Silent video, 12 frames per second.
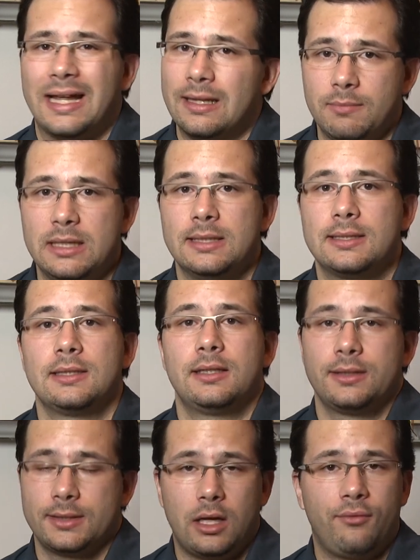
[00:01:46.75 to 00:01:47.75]
That means
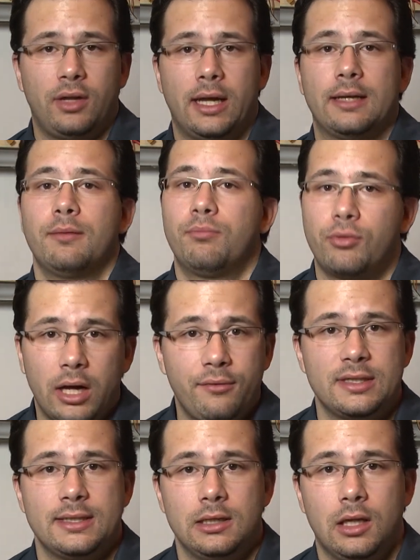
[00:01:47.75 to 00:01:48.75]
stuff like
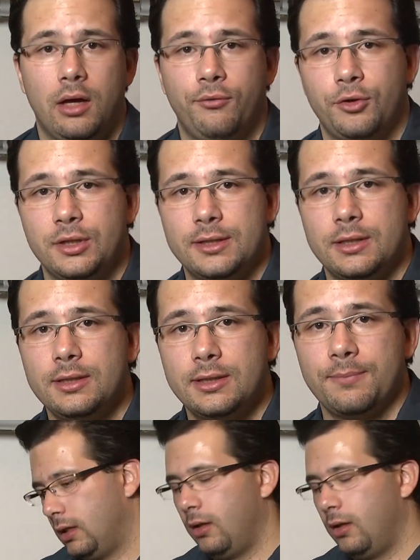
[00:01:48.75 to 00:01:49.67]
privacy law, for instance.